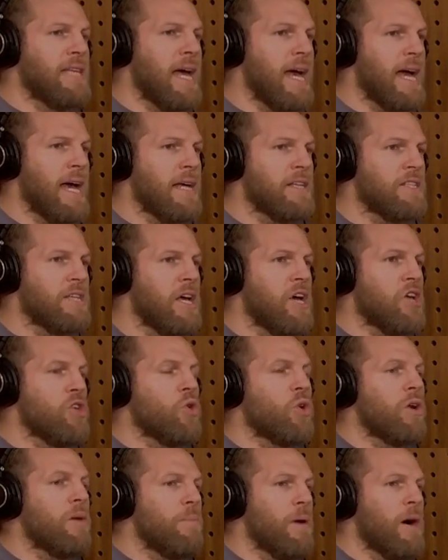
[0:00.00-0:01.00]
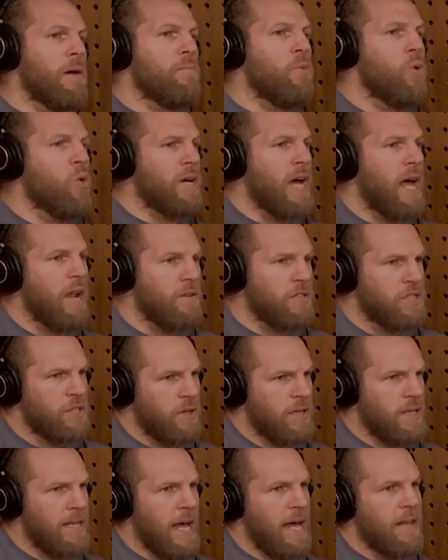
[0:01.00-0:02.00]
up the stairs. You're going to burn more calories
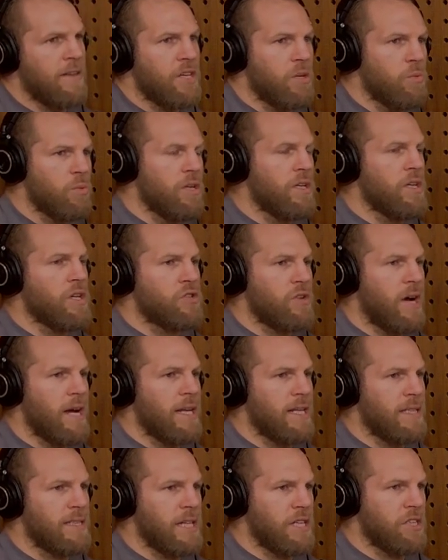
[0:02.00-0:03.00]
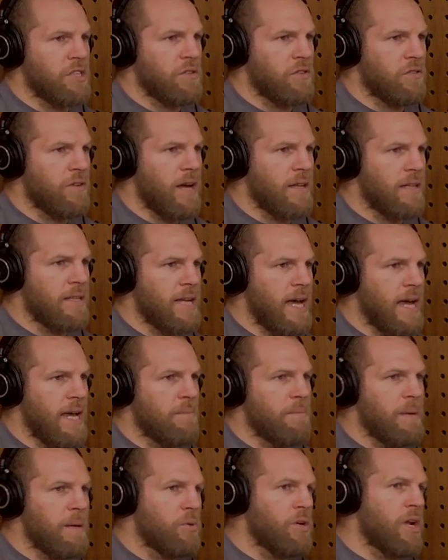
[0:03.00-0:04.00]
doing that than you would in a training session throughout the
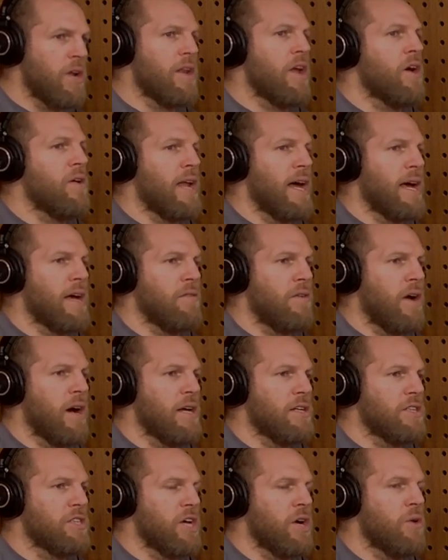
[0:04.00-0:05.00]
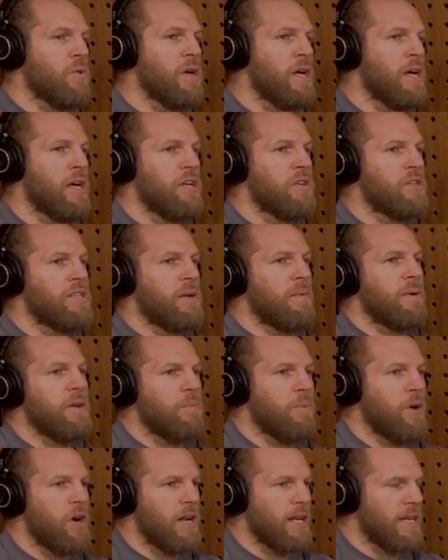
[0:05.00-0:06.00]
day. People don't know that, right? So you said well,
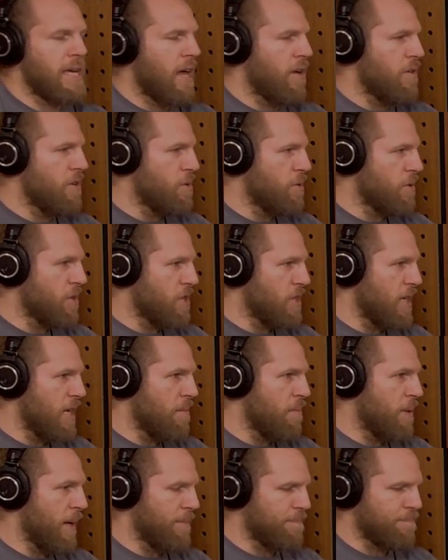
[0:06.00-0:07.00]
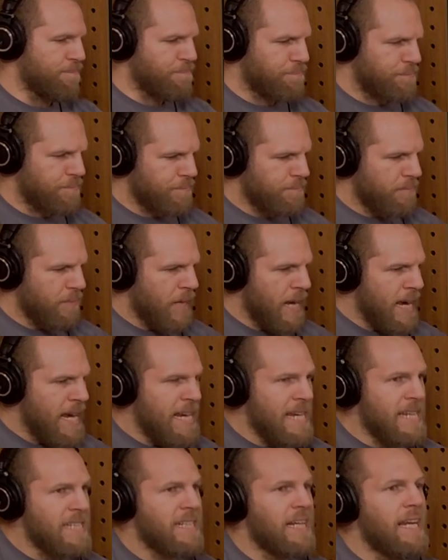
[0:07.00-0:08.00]
you're burning calories when you're sleeping.
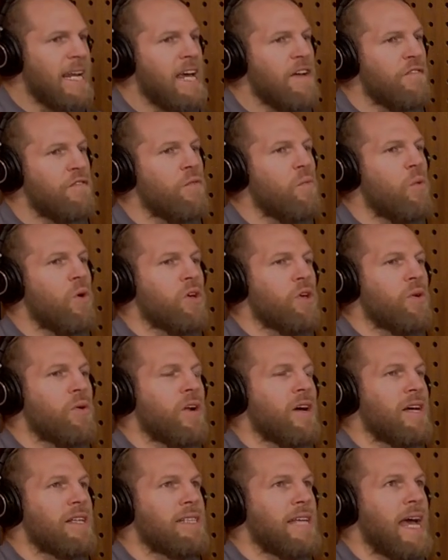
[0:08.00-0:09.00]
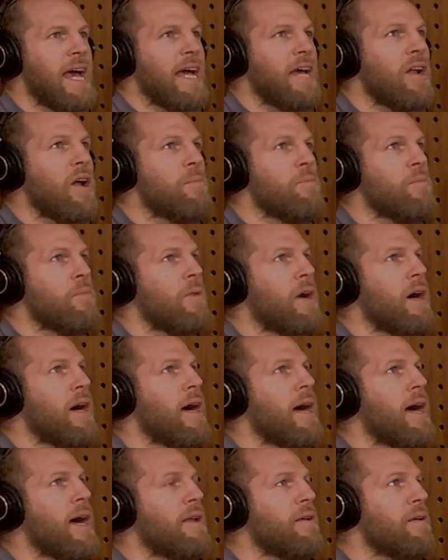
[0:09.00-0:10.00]
It is clear from what you and I are saying, and
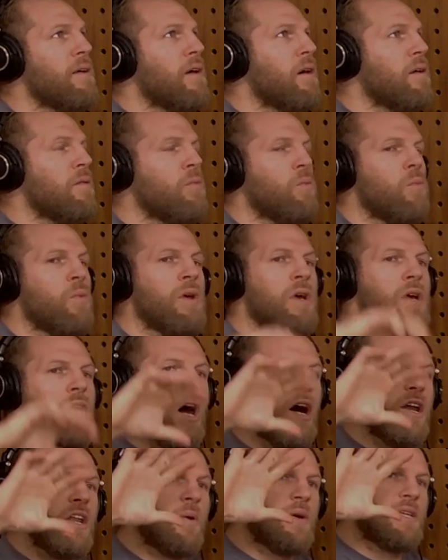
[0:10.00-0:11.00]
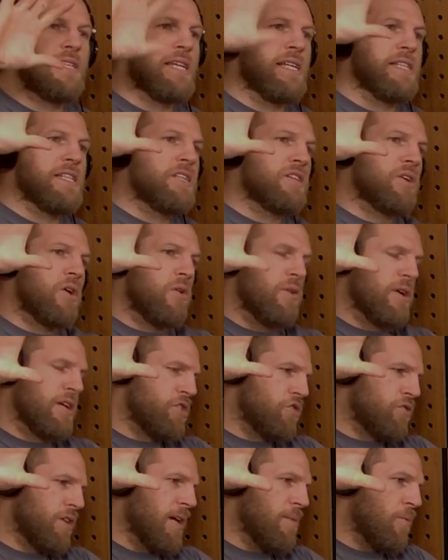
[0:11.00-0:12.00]
I know it's easy to go on
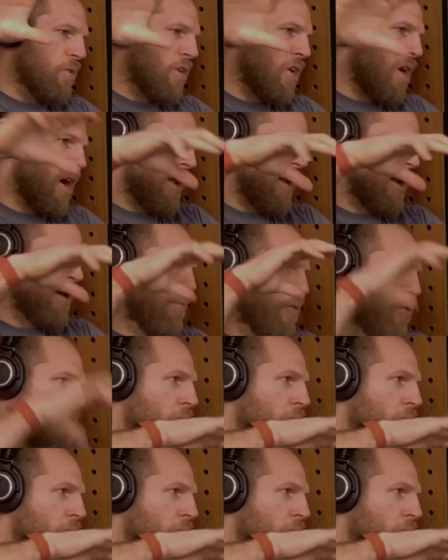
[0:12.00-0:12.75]
extreme online,